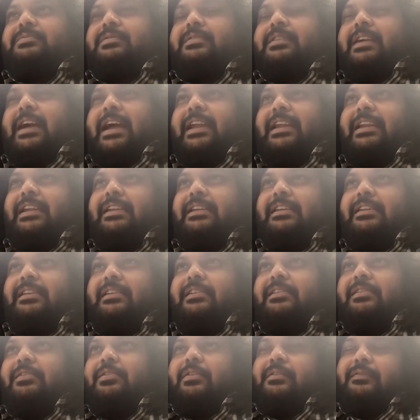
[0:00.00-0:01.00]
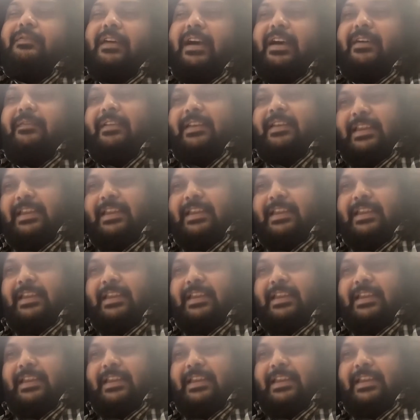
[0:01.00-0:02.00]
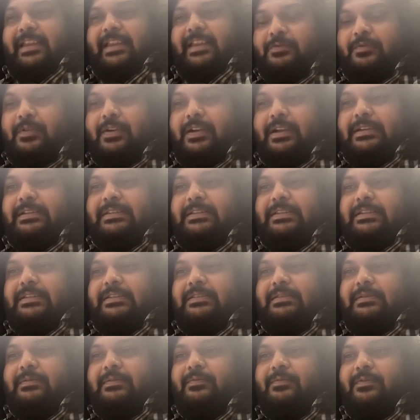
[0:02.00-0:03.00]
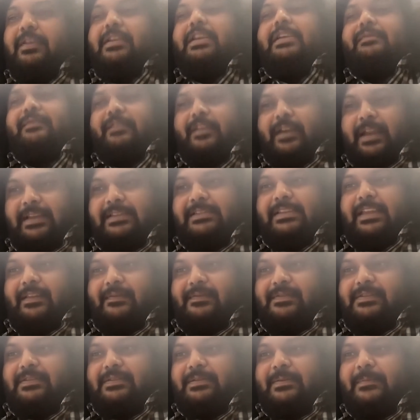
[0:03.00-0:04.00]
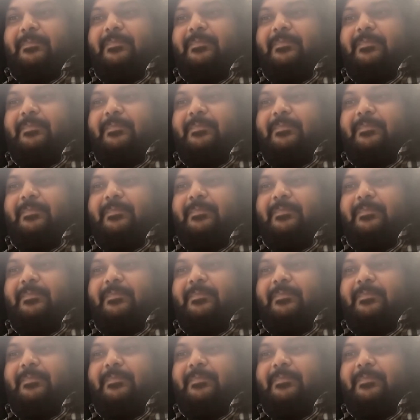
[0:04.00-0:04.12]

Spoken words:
kind of have an inclination towards working for ourselves.